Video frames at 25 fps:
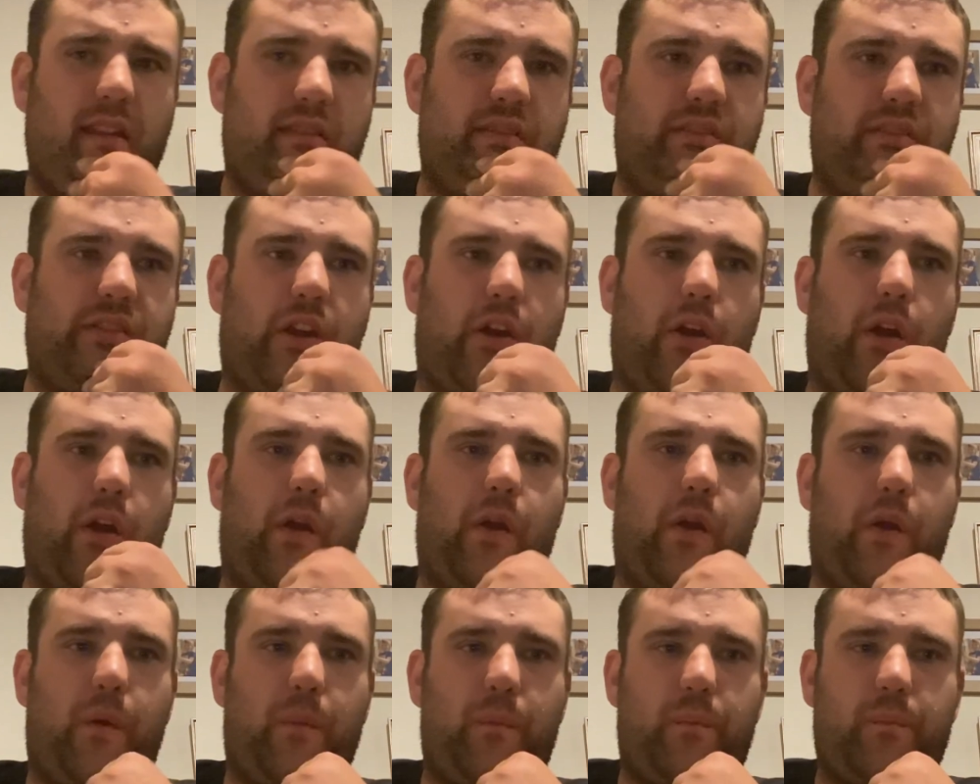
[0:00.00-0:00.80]

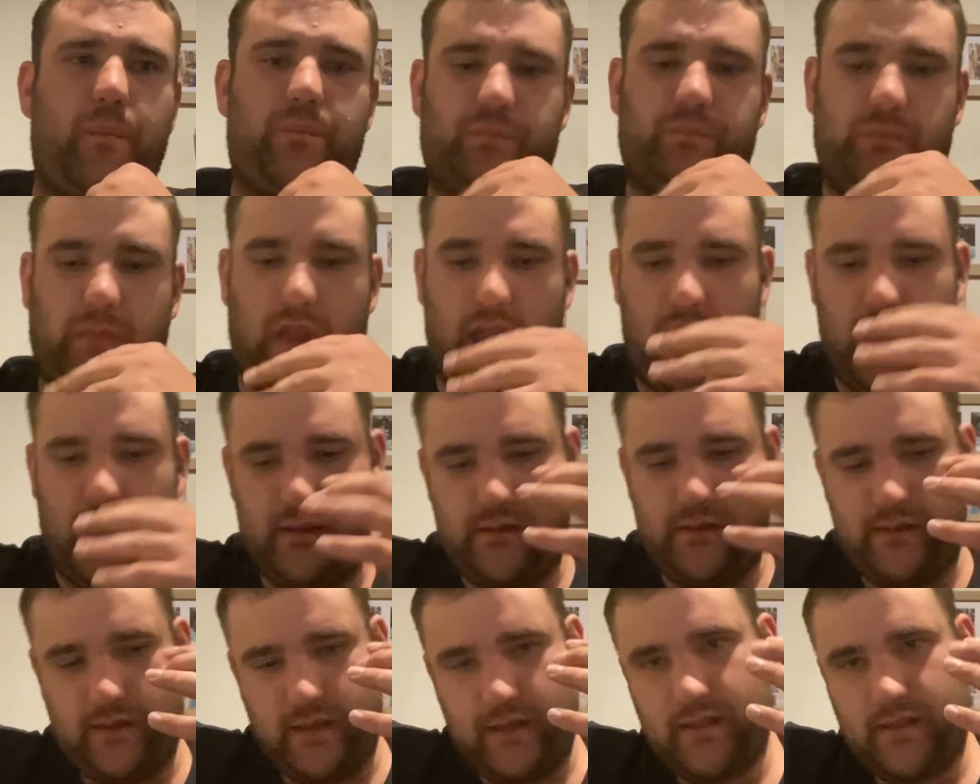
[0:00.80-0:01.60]
So,
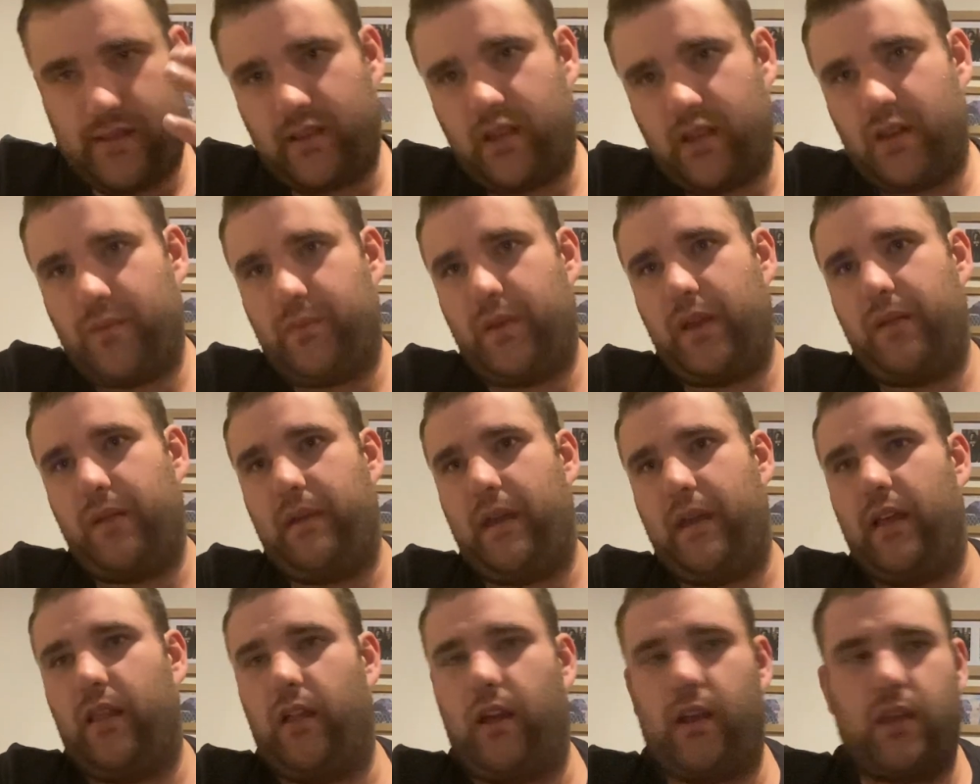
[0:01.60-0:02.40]
and this is going to be
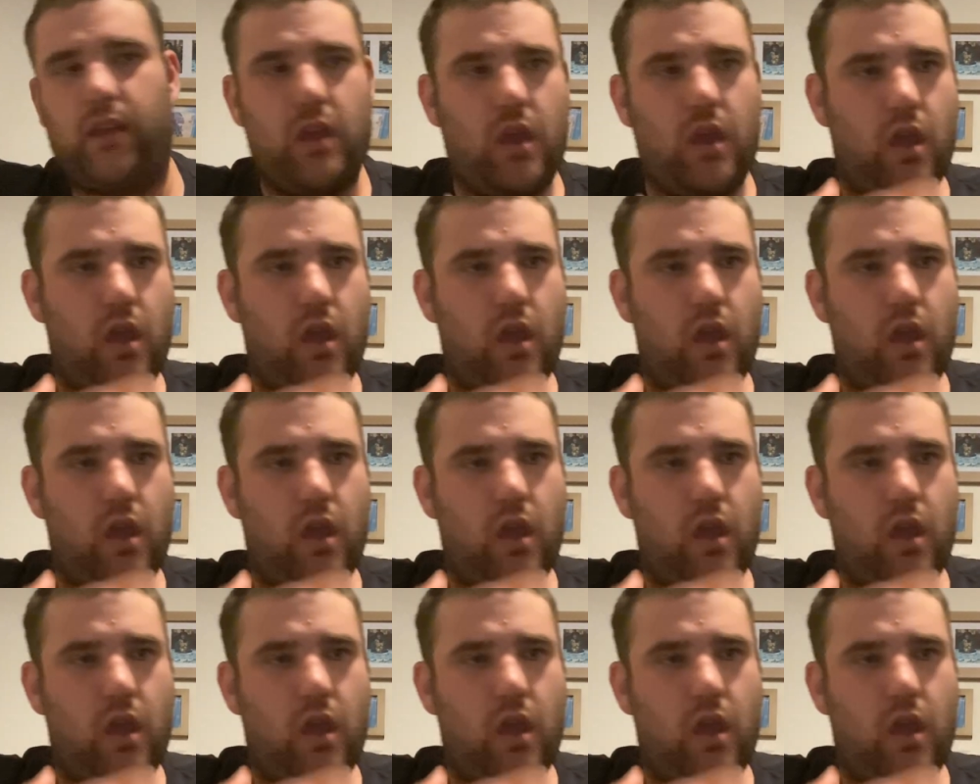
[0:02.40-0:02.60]
about like